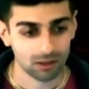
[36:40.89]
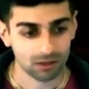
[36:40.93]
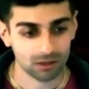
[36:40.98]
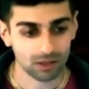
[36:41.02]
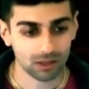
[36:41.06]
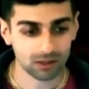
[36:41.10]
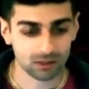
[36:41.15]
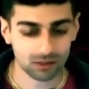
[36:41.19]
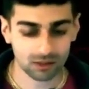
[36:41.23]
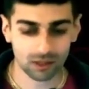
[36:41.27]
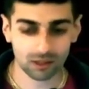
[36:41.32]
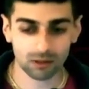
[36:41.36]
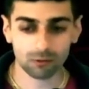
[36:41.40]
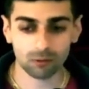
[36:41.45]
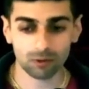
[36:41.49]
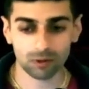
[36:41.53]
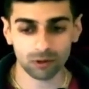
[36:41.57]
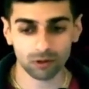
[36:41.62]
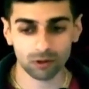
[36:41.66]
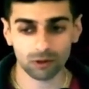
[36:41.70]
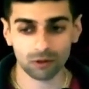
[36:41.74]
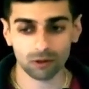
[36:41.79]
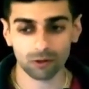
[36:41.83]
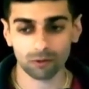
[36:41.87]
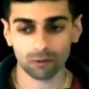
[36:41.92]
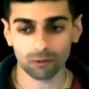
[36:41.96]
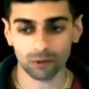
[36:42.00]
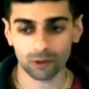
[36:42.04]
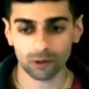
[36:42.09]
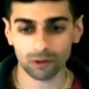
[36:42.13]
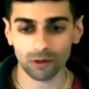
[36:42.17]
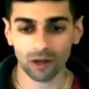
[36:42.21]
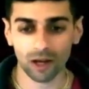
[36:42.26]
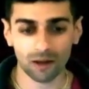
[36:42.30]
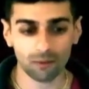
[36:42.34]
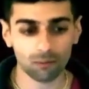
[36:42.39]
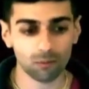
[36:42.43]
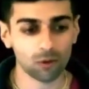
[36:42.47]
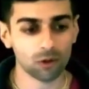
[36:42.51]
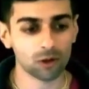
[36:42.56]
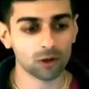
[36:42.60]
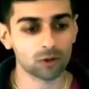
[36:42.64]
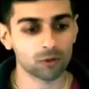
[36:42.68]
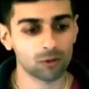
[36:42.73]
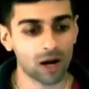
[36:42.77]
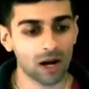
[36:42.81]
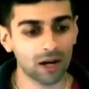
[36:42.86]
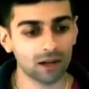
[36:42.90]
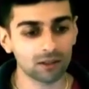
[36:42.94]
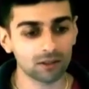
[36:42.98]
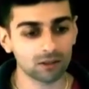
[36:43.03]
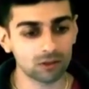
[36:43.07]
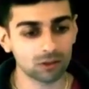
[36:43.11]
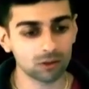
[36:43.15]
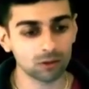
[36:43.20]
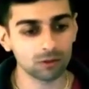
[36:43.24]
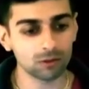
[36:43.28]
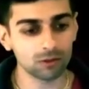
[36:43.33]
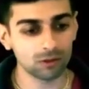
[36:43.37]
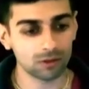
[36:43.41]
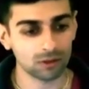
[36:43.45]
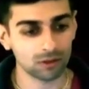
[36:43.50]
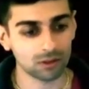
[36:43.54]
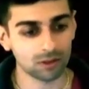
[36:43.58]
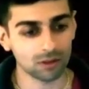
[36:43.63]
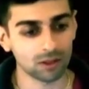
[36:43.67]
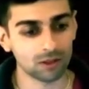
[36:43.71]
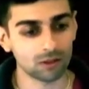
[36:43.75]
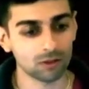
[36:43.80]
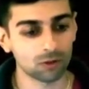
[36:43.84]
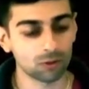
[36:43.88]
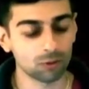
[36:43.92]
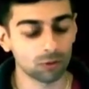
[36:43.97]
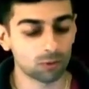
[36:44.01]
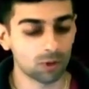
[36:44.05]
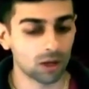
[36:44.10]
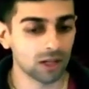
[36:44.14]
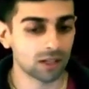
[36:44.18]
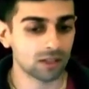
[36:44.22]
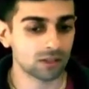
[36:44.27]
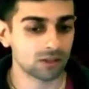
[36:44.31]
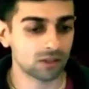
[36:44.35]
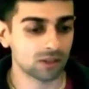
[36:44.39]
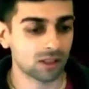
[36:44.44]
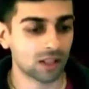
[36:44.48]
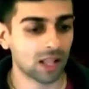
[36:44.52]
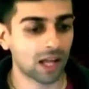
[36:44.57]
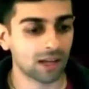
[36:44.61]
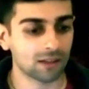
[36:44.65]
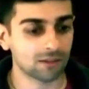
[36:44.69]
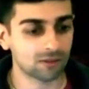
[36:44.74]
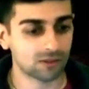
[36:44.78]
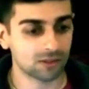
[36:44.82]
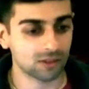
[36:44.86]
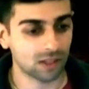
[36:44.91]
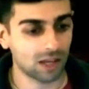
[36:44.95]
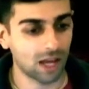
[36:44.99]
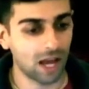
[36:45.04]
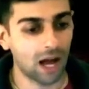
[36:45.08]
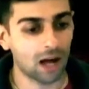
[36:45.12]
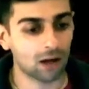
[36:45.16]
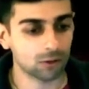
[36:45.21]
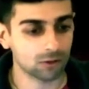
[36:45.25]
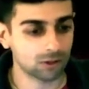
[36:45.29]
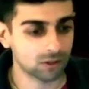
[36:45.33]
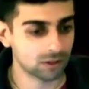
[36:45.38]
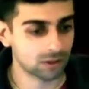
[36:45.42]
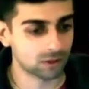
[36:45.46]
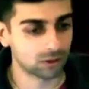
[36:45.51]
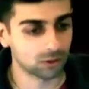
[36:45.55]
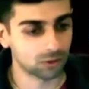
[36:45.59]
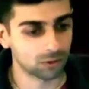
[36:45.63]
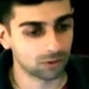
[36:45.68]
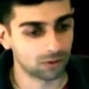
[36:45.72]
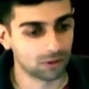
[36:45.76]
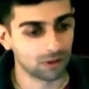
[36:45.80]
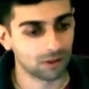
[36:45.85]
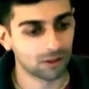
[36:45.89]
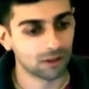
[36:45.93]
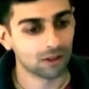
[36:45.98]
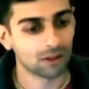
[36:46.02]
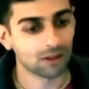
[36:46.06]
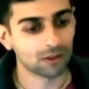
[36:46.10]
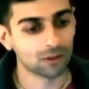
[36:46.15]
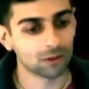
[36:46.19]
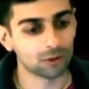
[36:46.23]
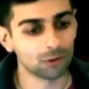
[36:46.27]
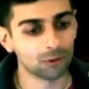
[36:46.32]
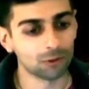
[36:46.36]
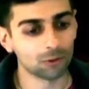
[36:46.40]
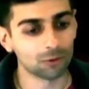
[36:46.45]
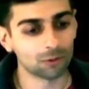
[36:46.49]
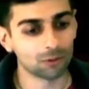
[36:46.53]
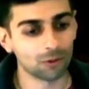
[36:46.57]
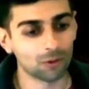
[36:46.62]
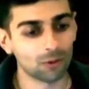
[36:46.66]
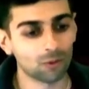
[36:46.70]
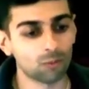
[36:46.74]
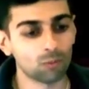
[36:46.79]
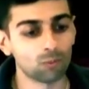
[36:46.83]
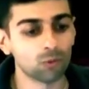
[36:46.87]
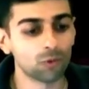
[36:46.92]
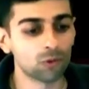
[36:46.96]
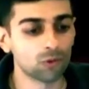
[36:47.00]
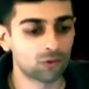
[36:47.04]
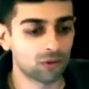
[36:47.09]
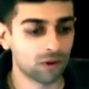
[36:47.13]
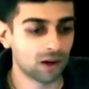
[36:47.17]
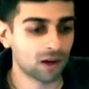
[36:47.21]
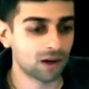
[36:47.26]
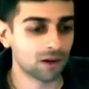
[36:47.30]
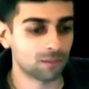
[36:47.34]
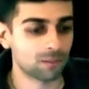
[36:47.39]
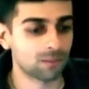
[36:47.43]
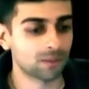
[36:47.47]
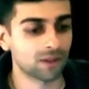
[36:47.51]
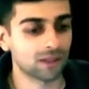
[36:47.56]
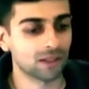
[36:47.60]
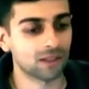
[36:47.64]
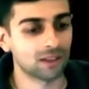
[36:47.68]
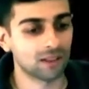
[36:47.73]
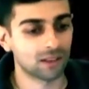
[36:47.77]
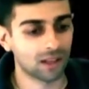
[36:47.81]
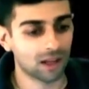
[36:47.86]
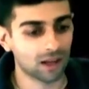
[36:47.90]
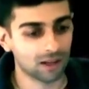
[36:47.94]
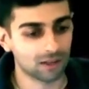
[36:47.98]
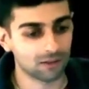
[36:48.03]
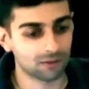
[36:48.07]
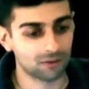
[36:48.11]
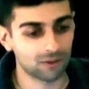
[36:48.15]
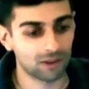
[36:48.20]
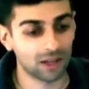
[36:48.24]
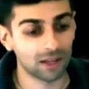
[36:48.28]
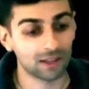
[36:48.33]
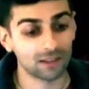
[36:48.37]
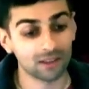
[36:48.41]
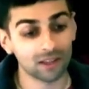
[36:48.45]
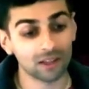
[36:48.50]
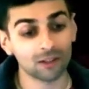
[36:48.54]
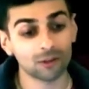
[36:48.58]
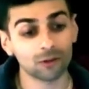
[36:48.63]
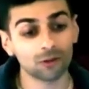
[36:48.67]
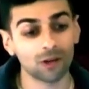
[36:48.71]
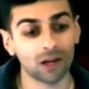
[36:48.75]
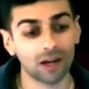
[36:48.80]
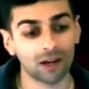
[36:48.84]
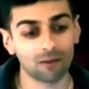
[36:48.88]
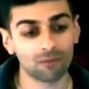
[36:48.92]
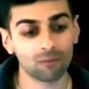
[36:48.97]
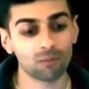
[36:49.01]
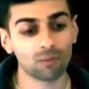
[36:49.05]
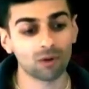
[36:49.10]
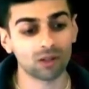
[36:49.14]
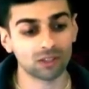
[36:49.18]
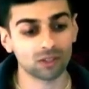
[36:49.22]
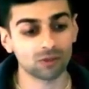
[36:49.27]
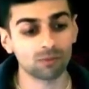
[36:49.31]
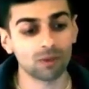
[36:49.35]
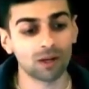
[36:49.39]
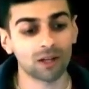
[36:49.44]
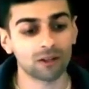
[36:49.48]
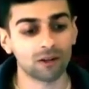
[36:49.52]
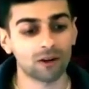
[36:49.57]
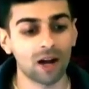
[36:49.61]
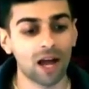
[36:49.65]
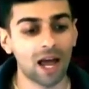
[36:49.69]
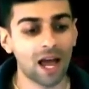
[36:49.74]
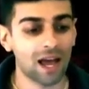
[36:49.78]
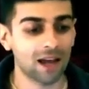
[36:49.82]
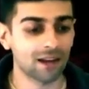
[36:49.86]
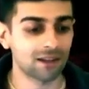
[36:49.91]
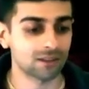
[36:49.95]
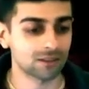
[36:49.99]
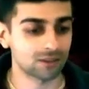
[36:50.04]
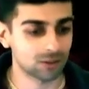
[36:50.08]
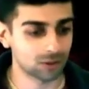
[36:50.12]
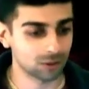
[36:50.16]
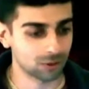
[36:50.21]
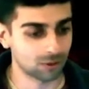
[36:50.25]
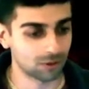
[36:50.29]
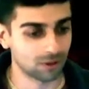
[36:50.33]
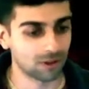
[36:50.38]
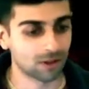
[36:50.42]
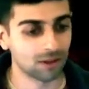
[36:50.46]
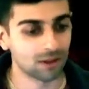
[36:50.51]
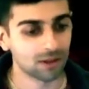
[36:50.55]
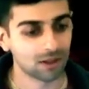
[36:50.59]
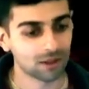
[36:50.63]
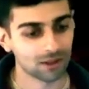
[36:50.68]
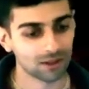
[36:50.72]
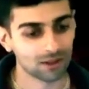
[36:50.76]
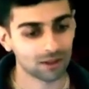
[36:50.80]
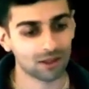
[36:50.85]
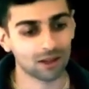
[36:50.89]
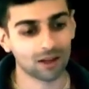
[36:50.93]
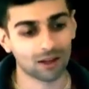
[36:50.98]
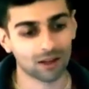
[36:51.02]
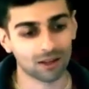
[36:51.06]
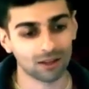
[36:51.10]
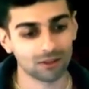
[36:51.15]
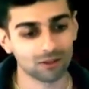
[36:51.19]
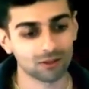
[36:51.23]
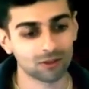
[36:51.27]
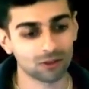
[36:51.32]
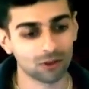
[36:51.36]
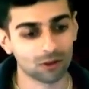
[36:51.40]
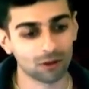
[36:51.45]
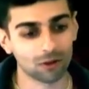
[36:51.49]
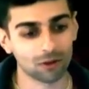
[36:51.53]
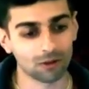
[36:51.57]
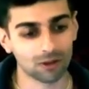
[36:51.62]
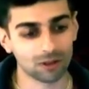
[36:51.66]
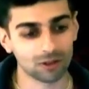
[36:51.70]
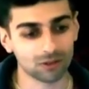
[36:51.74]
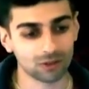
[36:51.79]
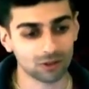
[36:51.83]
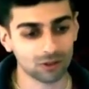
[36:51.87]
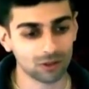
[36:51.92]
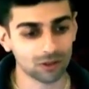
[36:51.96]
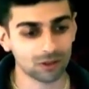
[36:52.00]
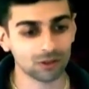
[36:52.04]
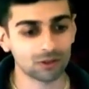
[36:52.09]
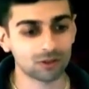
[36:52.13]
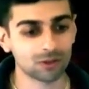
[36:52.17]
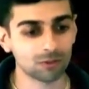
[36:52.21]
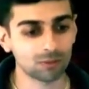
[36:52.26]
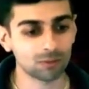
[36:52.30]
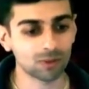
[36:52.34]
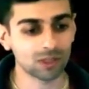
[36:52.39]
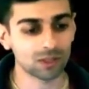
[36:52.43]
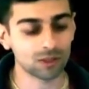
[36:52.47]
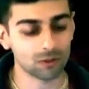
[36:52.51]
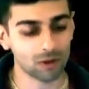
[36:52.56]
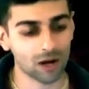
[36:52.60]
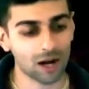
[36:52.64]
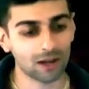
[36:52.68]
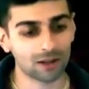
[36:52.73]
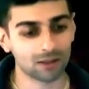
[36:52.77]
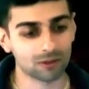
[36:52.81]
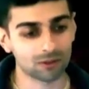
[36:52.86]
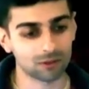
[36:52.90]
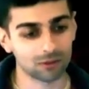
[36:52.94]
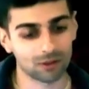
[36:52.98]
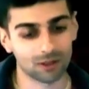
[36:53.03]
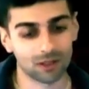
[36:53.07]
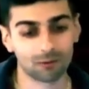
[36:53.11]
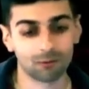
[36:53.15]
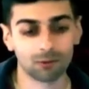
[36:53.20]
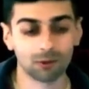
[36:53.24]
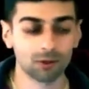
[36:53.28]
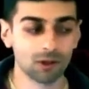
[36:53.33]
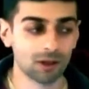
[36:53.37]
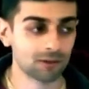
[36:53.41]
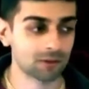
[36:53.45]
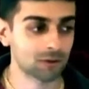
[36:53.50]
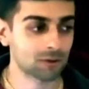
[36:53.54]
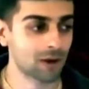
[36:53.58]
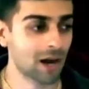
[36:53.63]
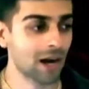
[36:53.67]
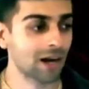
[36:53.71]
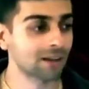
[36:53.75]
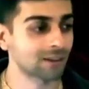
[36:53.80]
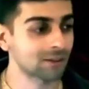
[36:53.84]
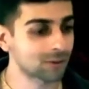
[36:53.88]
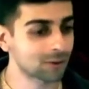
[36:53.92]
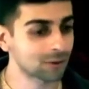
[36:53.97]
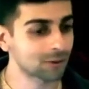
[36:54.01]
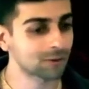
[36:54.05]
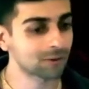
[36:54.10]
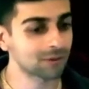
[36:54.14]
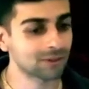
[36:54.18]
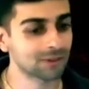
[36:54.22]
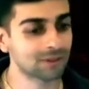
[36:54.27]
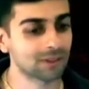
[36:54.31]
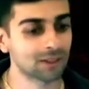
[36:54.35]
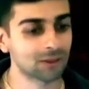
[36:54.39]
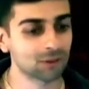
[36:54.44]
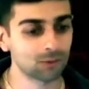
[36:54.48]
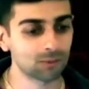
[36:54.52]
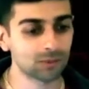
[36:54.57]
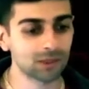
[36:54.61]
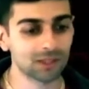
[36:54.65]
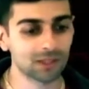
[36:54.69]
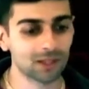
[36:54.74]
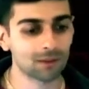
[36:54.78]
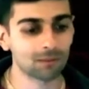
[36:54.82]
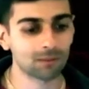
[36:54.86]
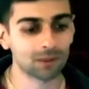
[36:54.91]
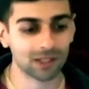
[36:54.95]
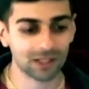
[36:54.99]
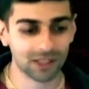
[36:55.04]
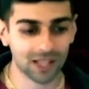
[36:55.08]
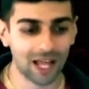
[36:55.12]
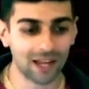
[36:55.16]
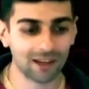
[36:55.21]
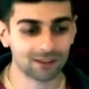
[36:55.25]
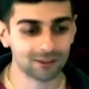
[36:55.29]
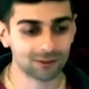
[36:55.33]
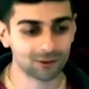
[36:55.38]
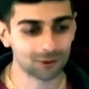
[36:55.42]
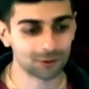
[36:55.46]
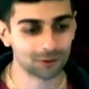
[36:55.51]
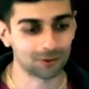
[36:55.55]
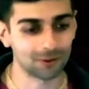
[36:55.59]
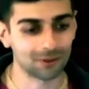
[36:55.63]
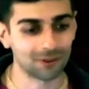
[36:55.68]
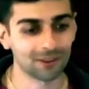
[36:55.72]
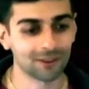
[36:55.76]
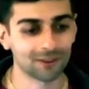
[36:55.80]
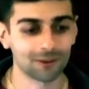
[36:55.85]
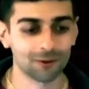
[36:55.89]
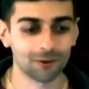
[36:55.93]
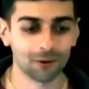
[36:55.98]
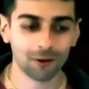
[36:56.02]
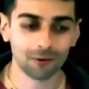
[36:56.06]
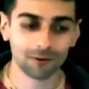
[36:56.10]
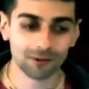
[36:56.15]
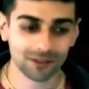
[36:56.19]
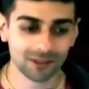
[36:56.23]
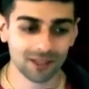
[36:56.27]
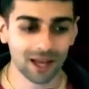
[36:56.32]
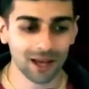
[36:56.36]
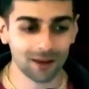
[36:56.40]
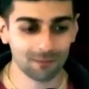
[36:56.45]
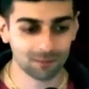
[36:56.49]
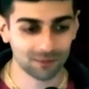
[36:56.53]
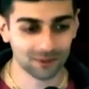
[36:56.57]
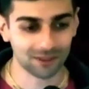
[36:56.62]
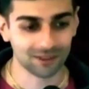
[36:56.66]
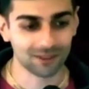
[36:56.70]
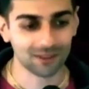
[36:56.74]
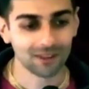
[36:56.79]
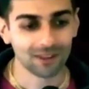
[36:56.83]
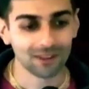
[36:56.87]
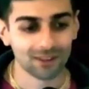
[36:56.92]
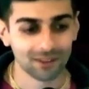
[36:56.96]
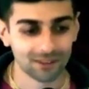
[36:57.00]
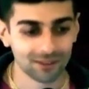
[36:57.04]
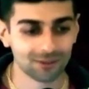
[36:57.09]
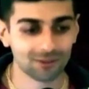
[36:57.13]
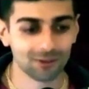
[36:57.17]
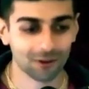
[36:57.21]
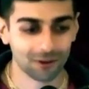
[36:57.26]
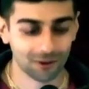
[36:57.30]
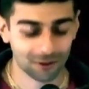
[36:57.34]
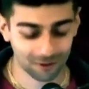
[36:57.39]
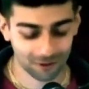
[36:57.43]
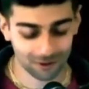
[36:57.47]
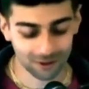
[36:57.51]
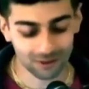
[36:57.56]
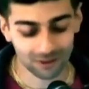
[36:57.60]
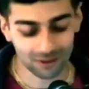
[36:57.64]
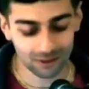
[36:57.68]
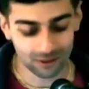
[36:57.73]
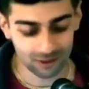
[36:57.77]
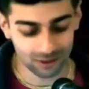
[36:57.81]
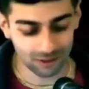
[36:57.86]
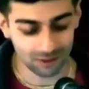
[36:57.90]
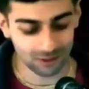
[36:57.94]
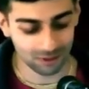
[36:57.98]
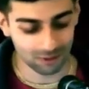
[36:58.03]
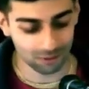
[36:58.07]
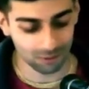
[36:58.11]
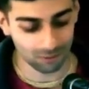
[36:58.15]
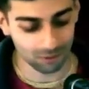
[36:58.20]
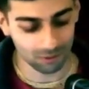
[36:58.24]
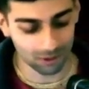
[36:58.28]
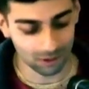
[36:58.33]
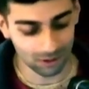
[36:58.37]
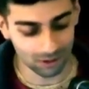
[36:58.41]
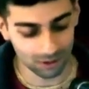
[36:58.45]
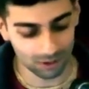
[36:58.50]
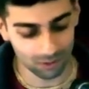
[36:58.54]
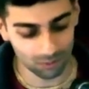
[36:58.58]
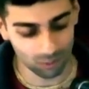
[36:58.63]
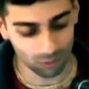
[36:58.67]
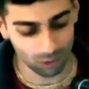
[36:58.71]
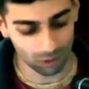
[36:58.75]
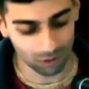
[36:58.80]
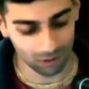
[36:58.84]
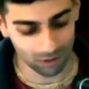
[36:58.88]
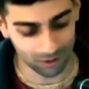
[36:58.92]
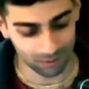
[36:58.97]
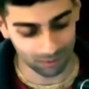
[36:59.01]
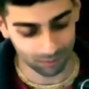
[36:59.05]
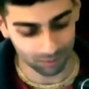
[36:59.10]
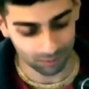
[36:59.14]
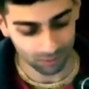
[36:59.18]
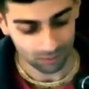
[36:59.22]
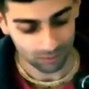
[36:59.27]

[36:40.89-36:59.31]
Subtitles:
They say when you have more gratitude, then you raise life's altitude. You move up in life, and then you have much better attitude. Yeah, so it's good to be gratitude. And when you have gratitude, then you become gratitude. You're always happy. So this is really important.